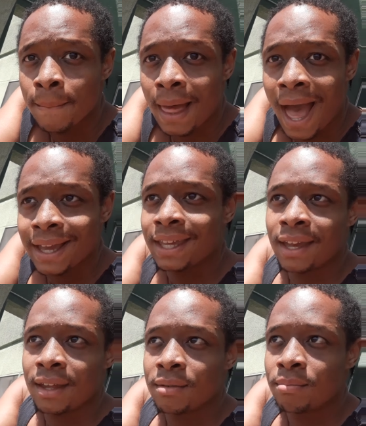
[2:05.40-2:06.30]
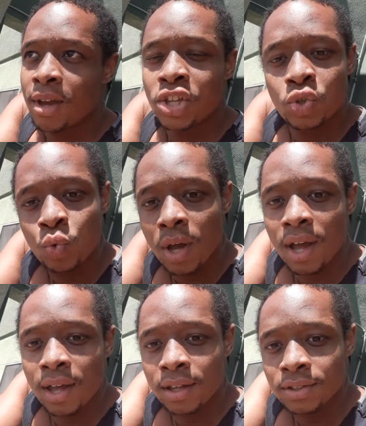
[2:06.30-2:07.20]
I can't make you
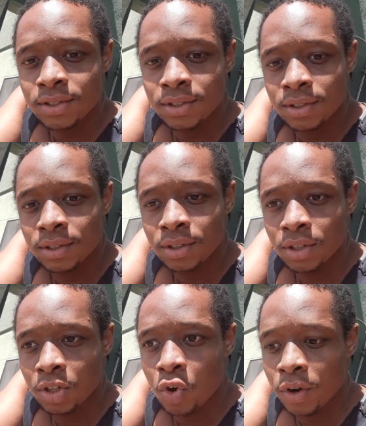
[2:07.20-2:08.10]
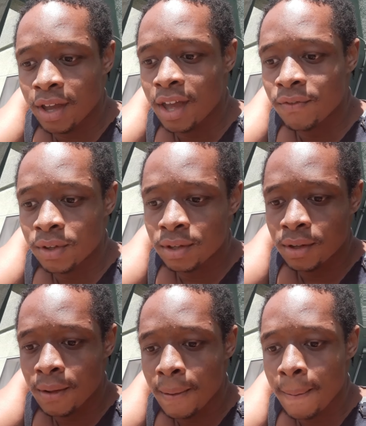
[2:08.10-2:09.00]
guys go to heaven.
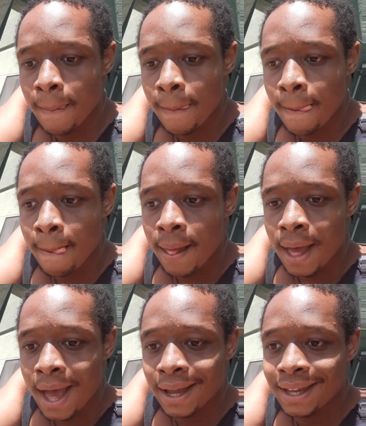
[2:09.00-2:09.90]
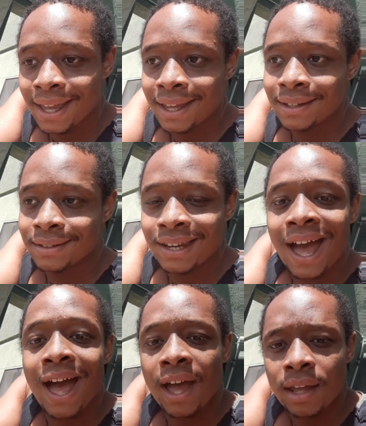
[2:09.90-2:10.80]
I can't
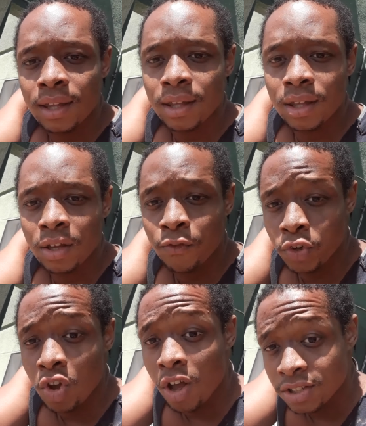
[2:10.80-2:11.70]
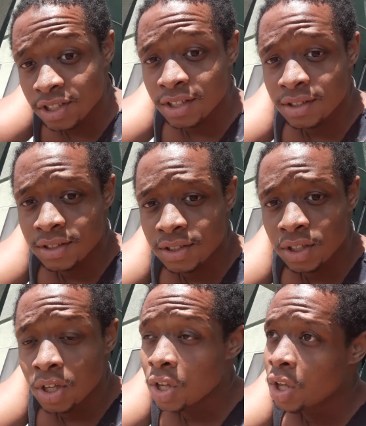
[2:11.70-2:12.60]
die for you y'all sins.
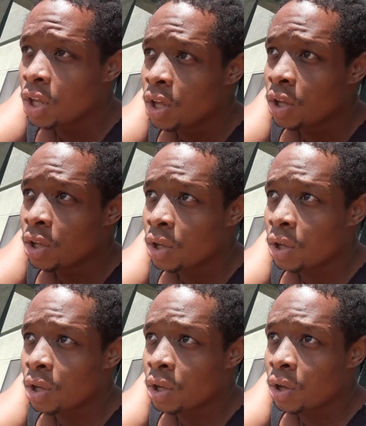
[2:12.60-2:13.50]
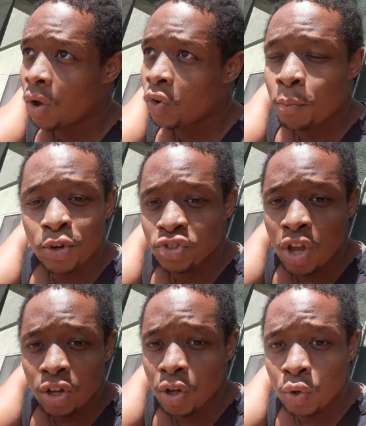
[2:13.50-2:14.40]
Only person
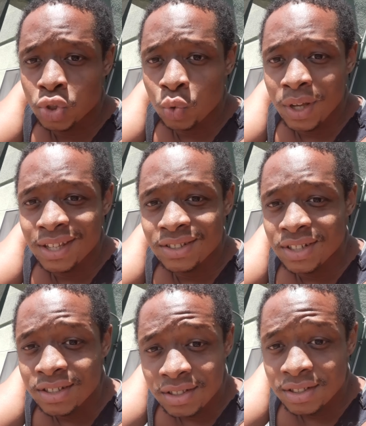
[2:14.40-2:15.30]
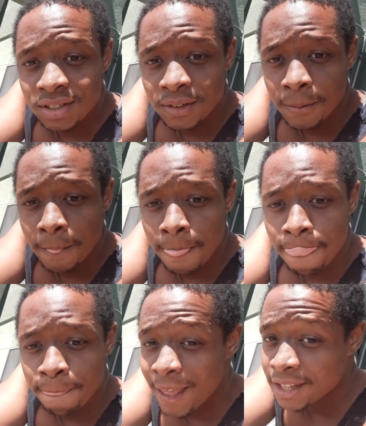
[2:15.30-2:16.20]
y'all can go to is Jesus.
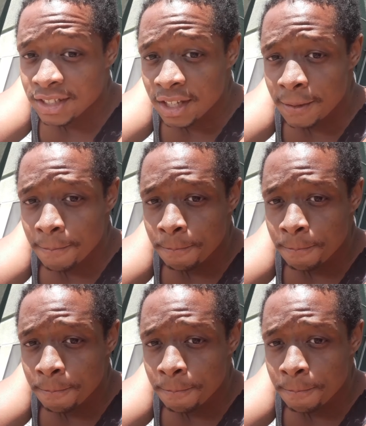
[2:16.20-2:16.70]
That's it.